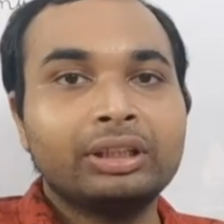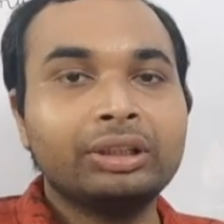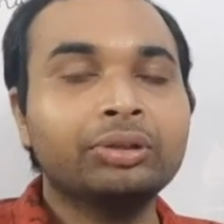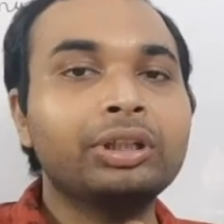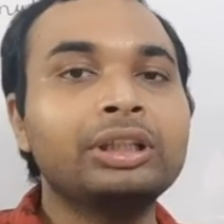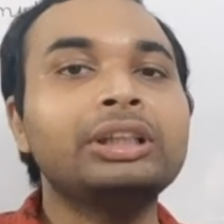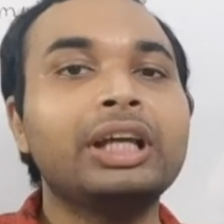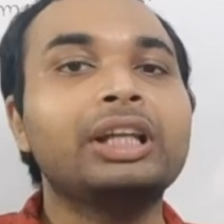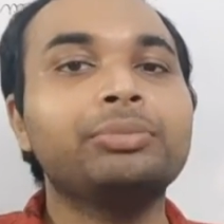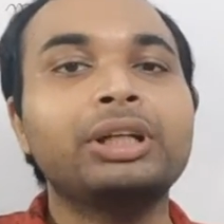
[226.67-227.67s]
No any
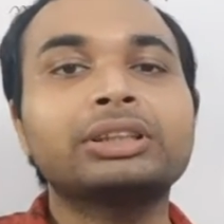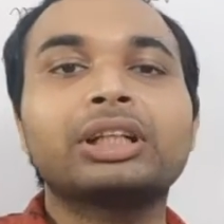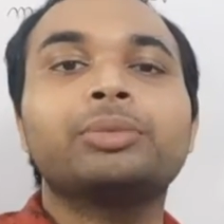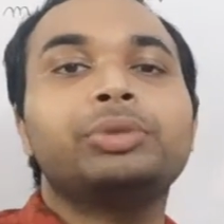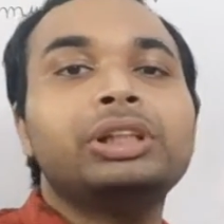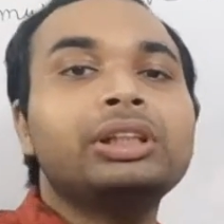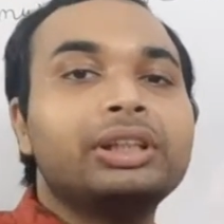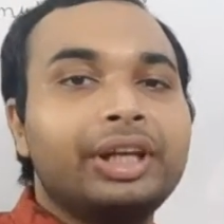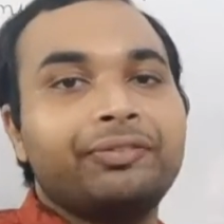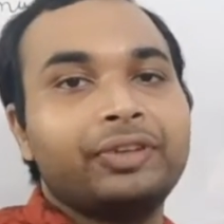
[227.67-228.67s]
elements are being
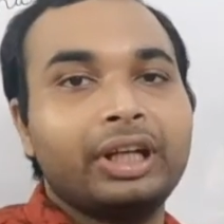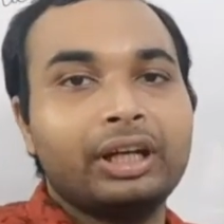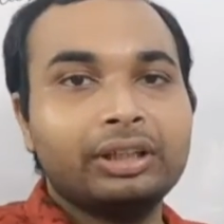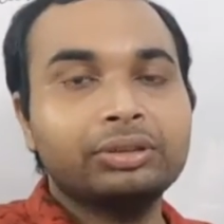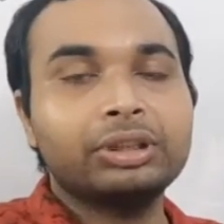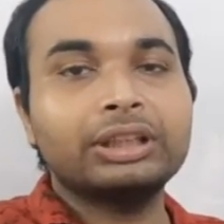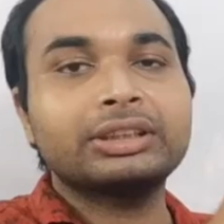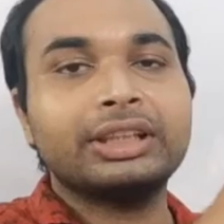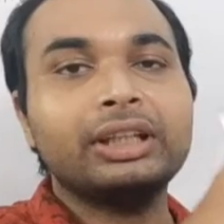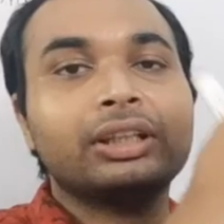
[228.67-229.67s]
left here. You can
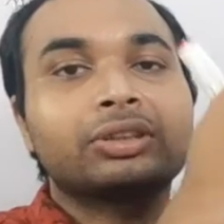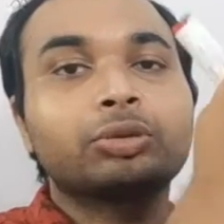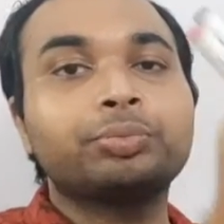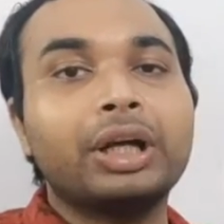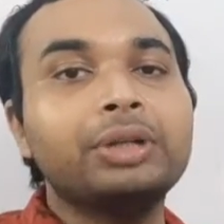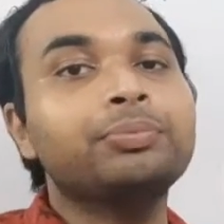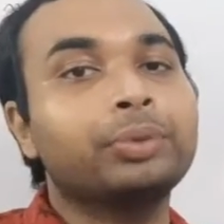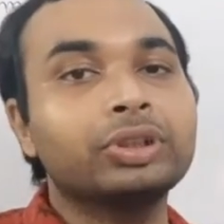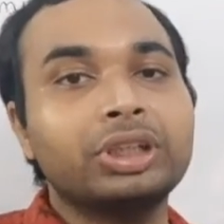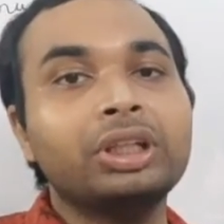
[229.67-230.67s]
say the
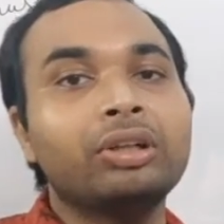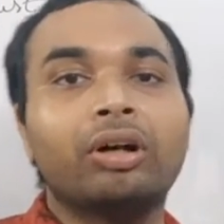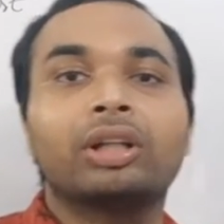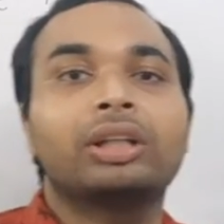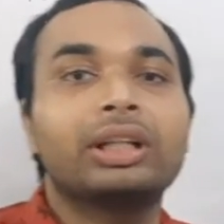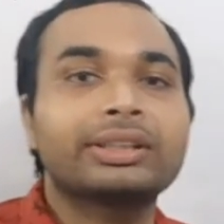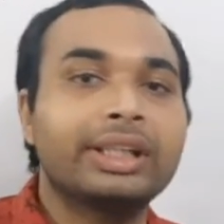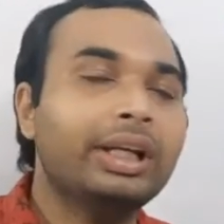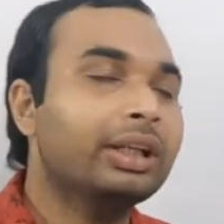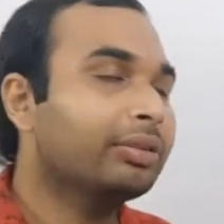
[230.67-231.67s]
superimposing on the
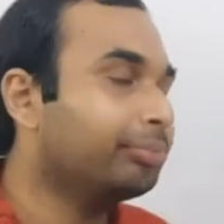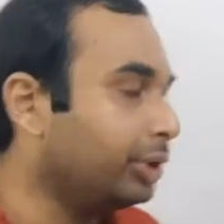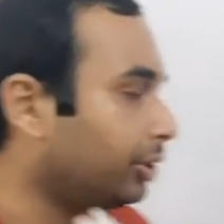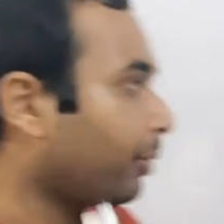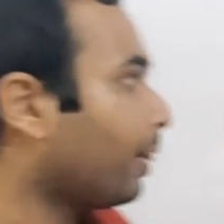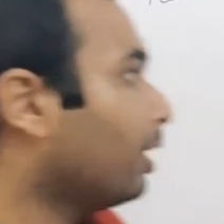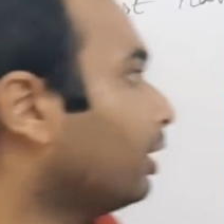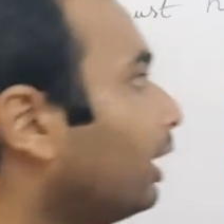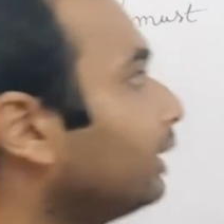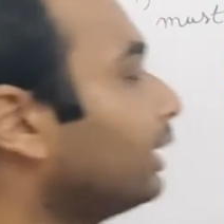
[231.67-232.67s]
set B,
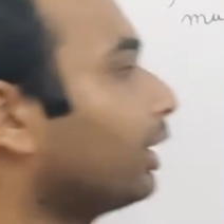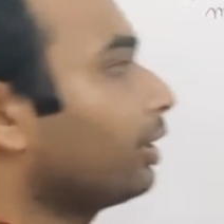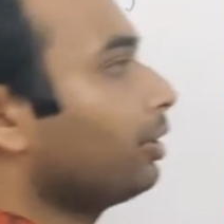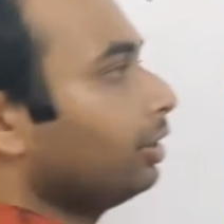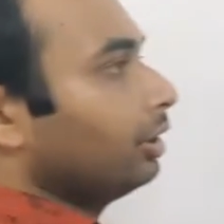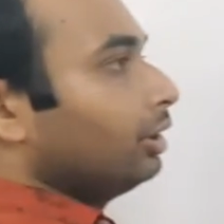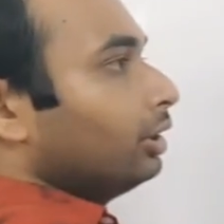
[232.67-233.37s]
like that.